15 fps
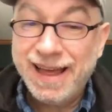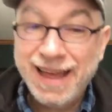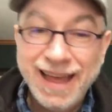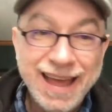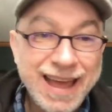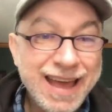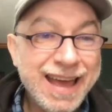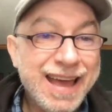
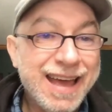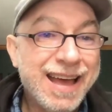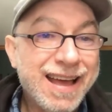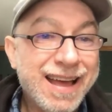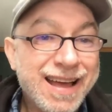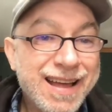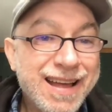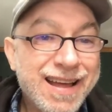it's a
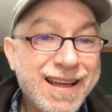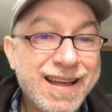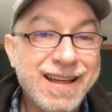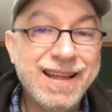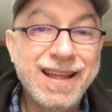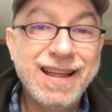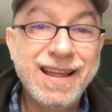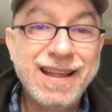
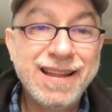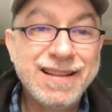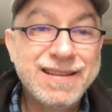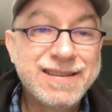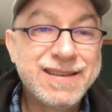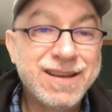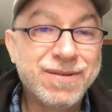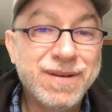
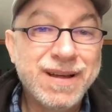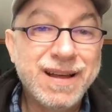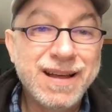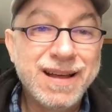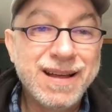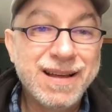great call